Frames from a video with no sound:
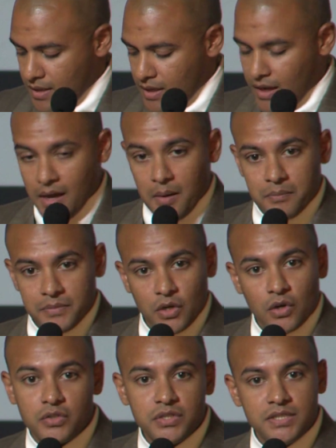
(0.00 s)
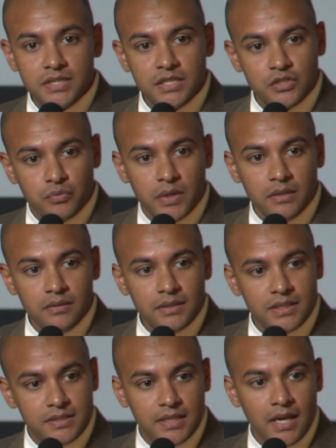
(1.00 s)
The urgency is real,
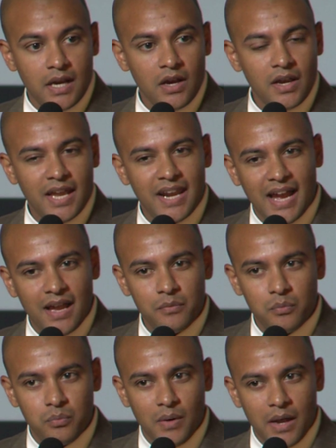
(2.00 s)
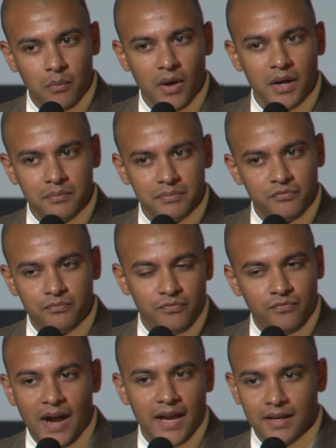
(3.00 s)
it's there, and I want
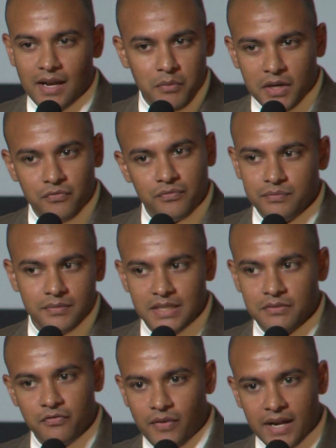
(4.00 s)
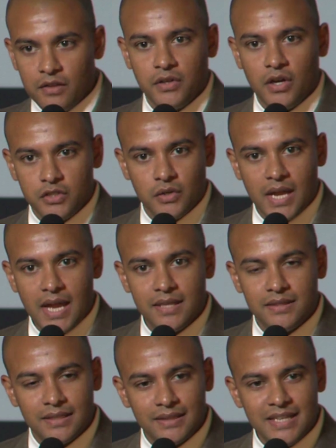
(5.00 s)
to leave the final thought in your head
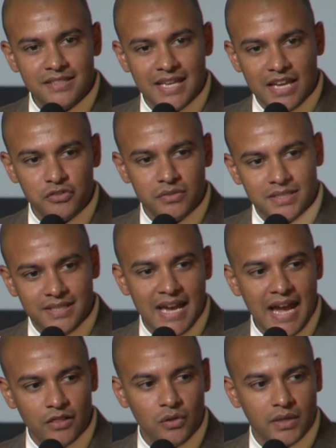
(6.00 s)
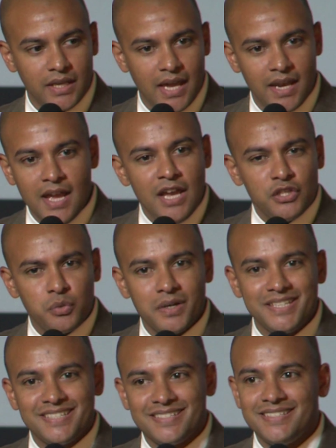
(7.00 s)
that let's actually not look at
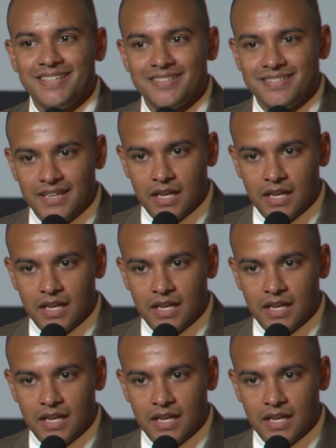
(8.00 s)
2016 as the